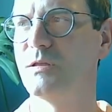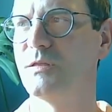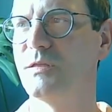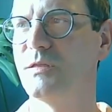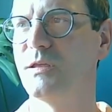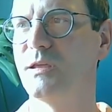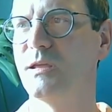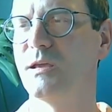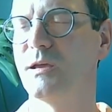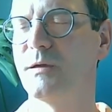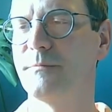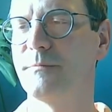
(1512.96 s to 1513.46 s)

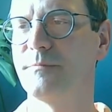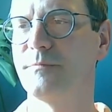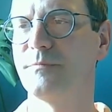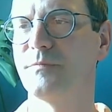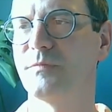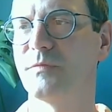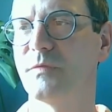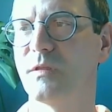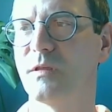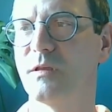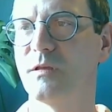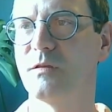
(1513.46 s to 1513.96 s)
The
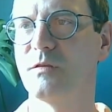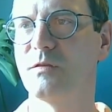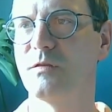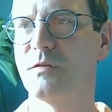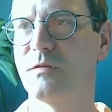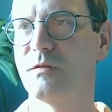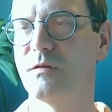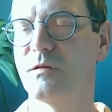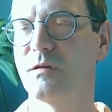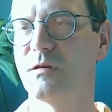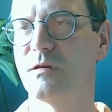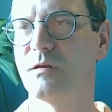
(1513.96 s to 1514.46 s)

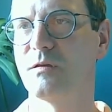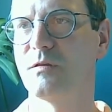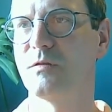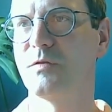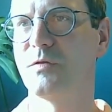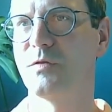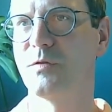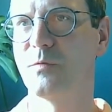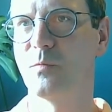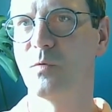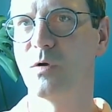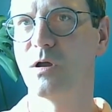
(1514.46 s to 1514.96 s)

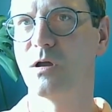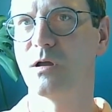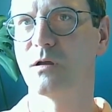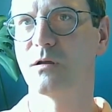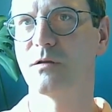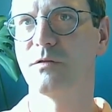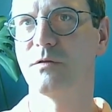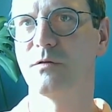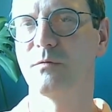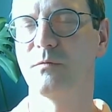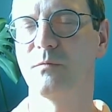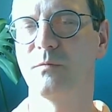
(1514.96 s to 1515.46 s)
work
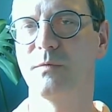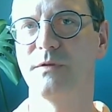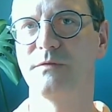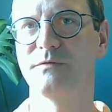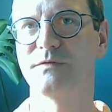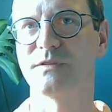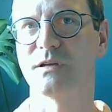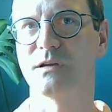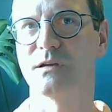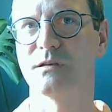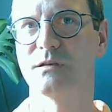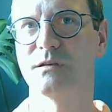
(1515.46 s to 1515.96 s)
that we've
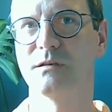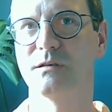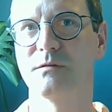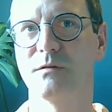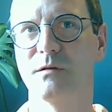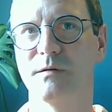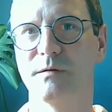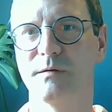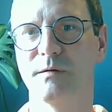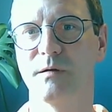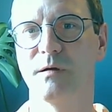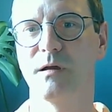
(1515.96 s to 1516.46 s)

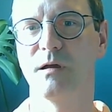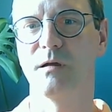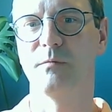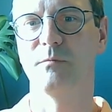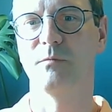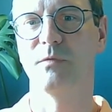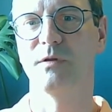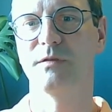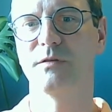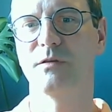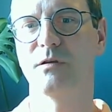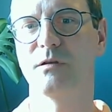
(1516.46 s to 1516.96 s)
done
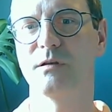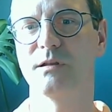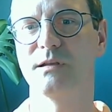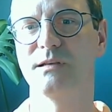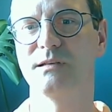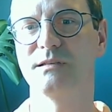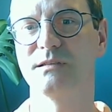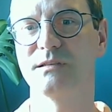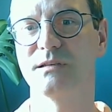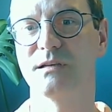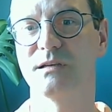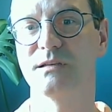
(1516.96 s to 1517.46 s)
with
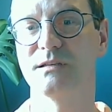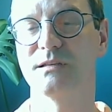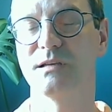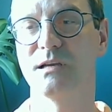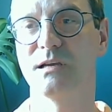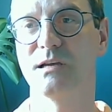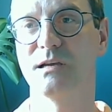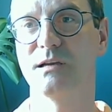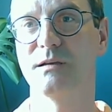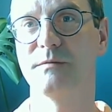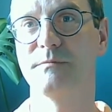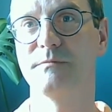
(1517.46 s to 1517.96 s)
colleagues at
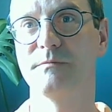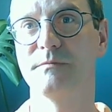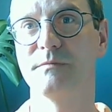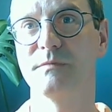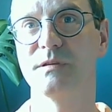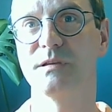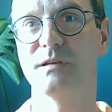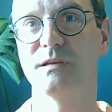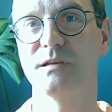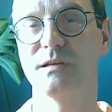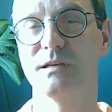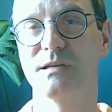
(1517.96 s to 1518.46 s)

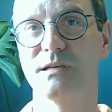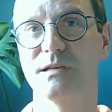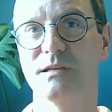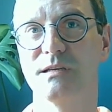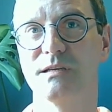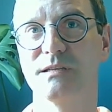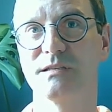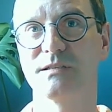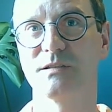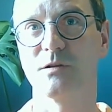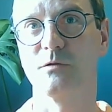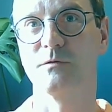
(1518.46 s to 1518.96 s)

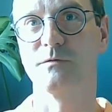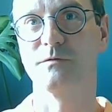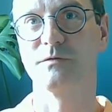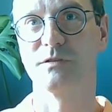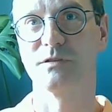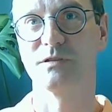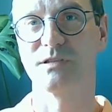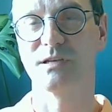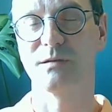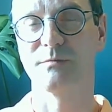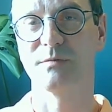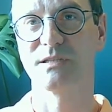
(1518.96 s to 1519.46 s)
Salford,
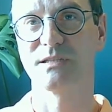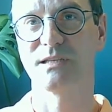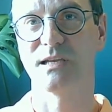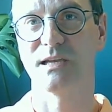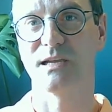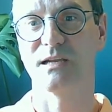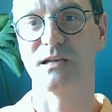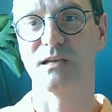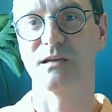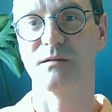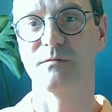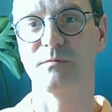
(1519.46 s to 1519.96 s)
Jenna
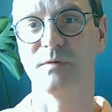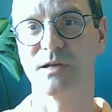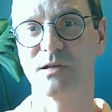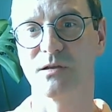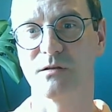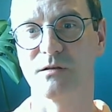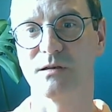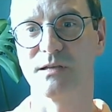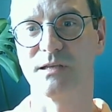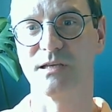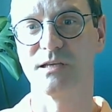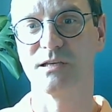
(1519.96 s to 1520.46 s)
Taylor, my
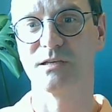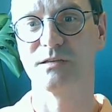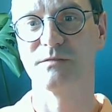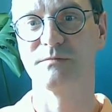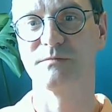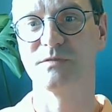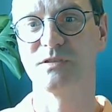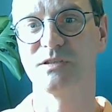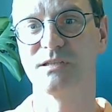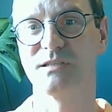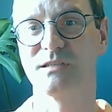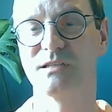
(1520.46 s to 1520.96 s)
colleague, and
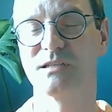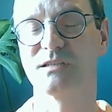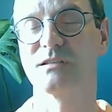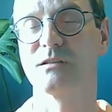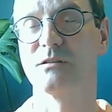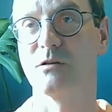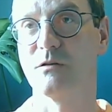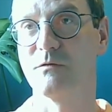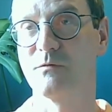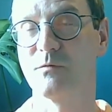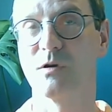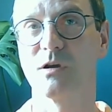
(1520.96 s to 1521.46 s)
she does a
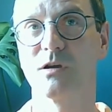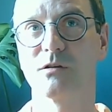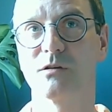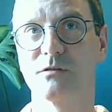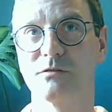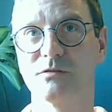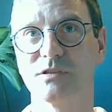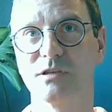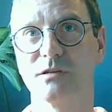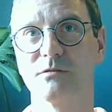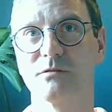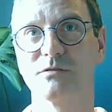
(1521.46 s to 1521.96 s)
lot of work on
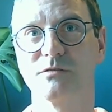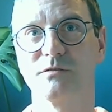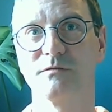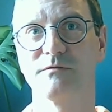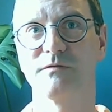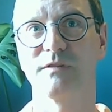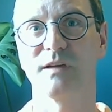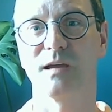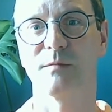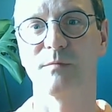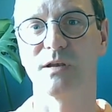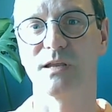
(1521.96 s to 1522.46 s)
children and
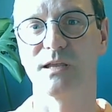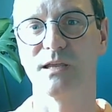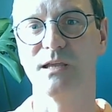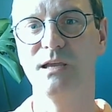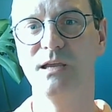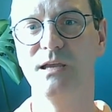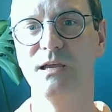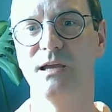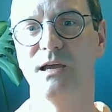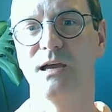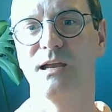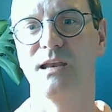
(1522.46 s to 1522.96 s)
family,
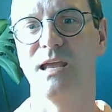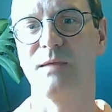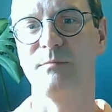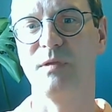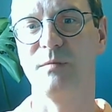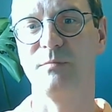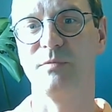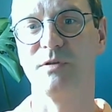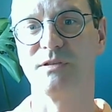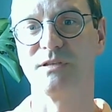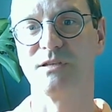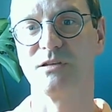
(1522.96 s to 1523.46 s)
and Amy
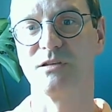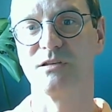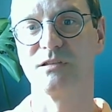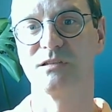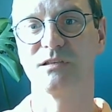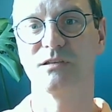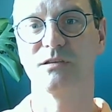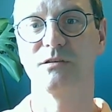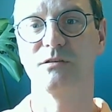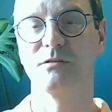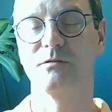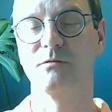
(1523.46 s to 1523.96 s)
Bidgood,
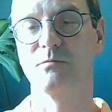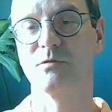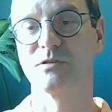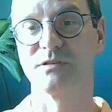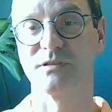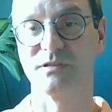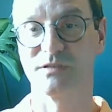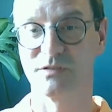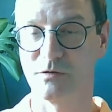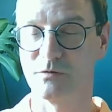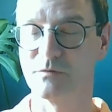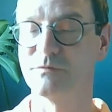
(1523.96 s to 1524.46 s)
who was
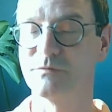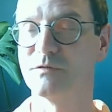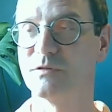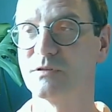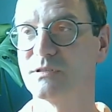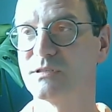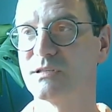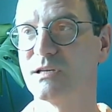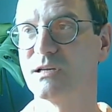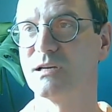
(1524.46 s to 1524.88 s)
at Salford.